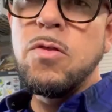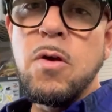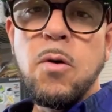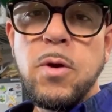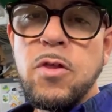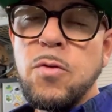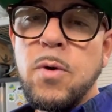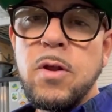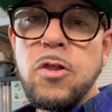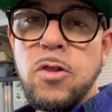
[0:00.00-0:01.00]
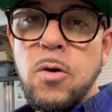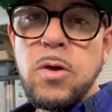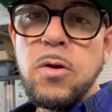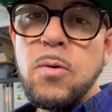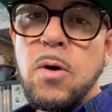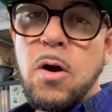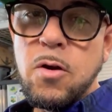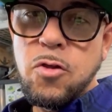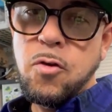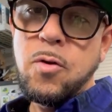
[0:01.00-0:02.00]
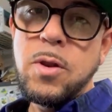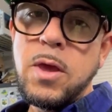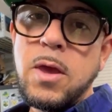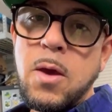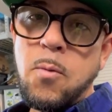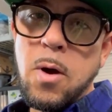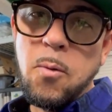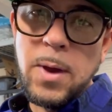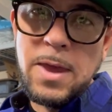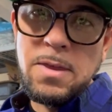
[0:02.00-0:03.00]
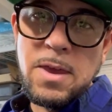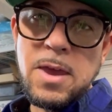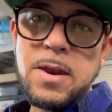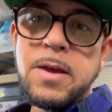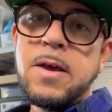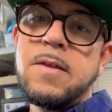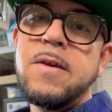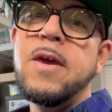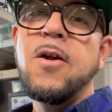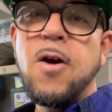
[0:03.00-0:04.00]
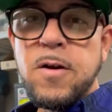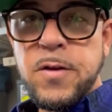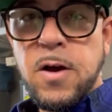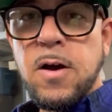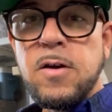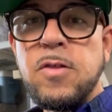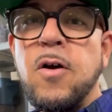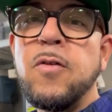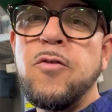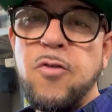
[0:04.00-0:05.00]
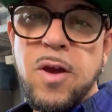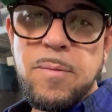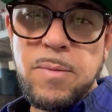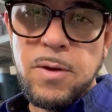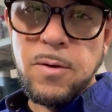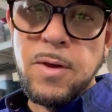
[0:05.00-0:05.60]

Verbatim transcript: So we just want to show you our journey and what we did to get our dogs on the treadmill.